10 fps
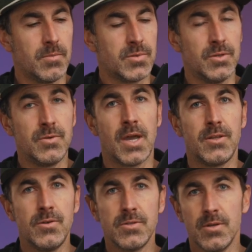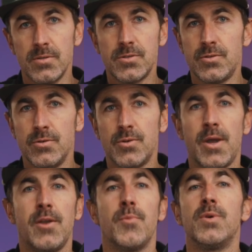So you can use those to
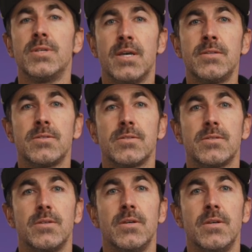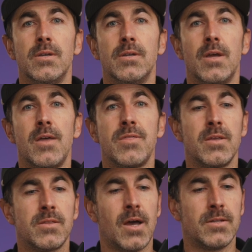create your presets, and I
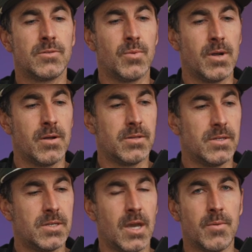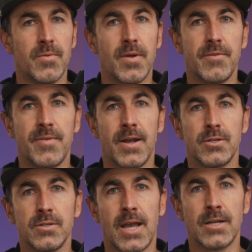think that's where these camera
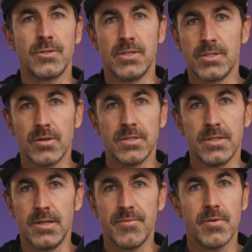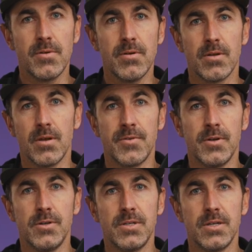manufacturers actually start to differ. If
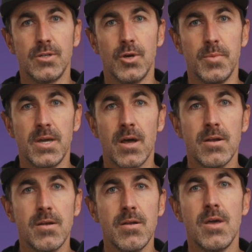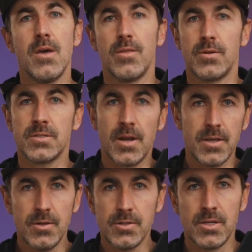you're using Adobe Color, there's not a
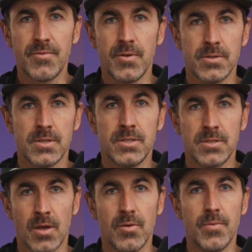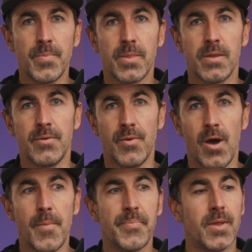huge difference. It's subtle in RAW,